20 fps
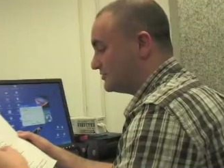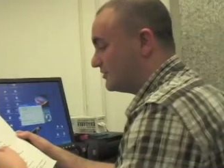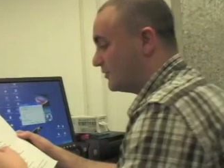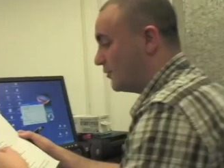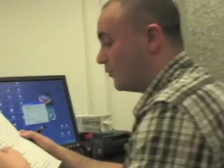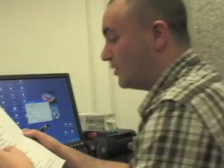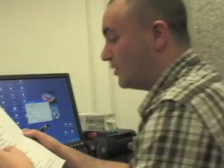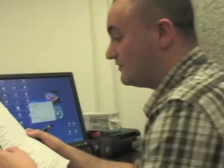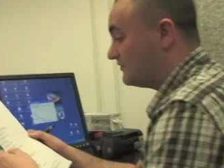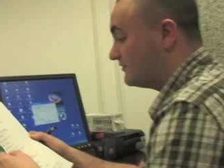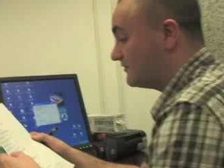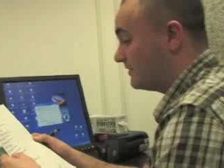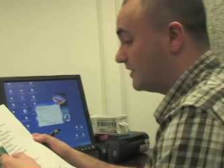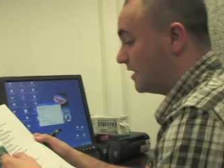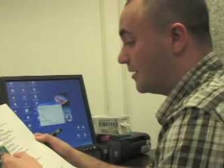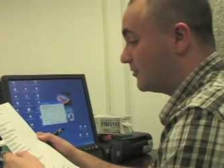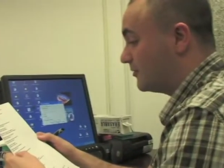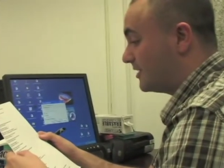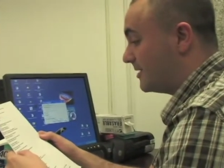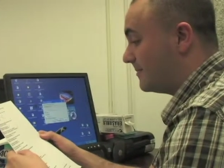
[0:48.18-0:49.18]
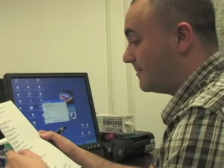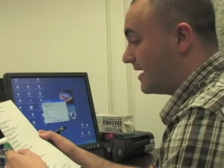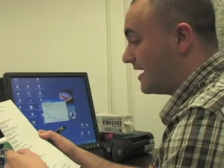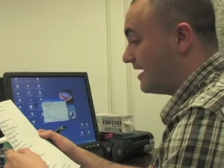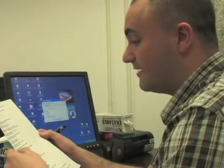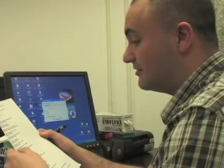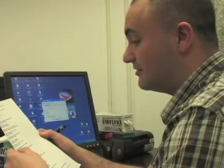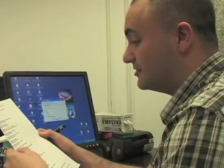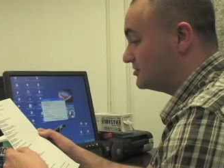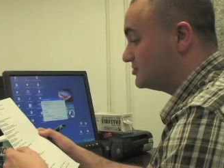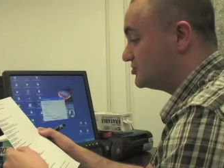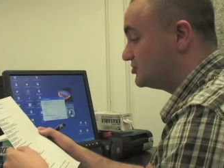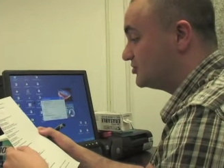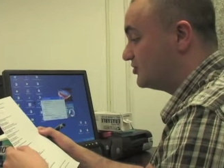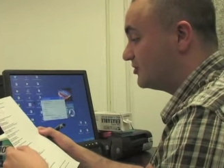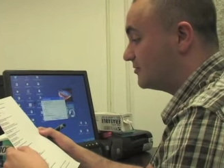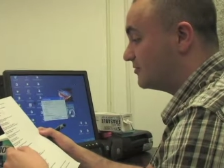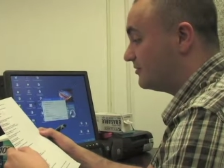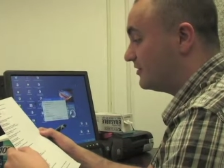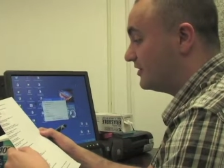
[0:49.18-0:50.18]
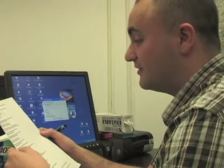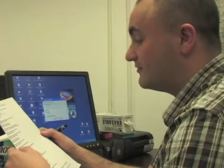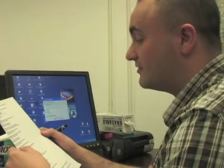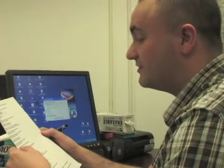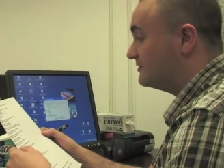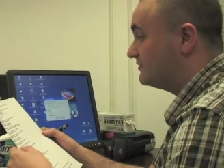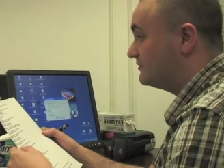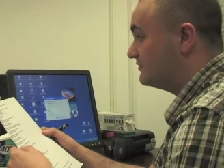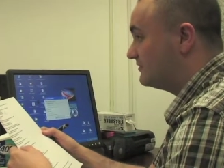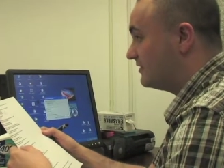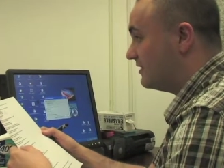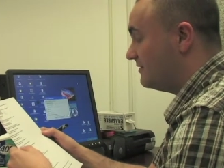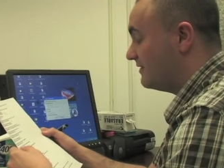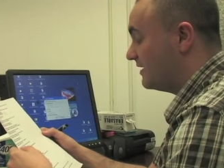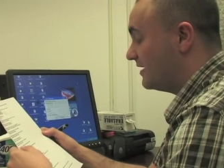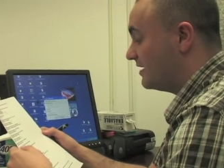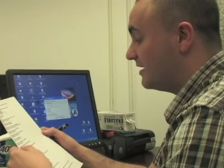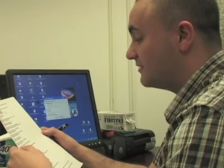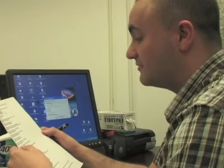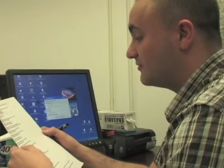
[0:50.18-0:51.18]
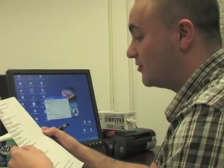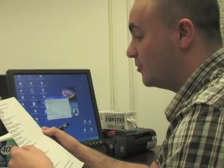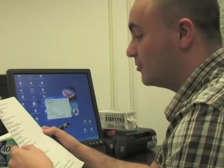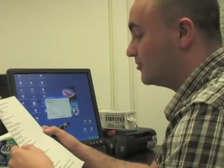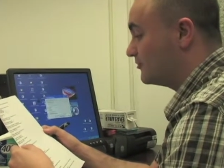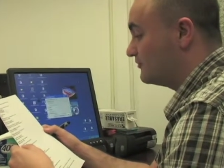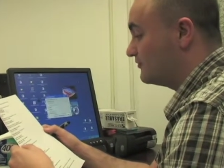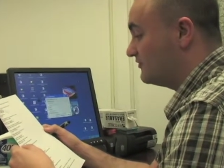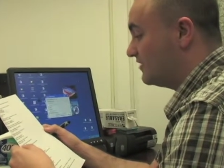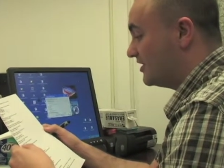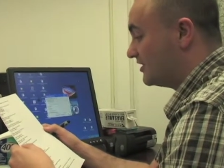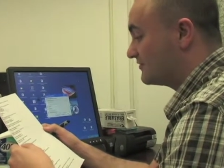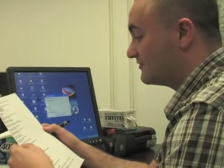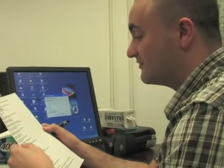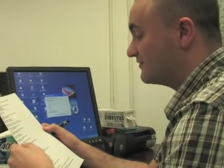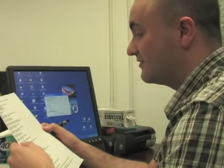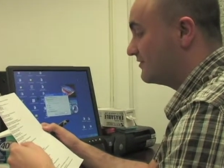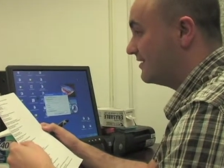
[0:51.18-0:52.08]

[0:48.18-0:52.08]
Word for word: What celebrity marriage took place on Sunday, October 6th,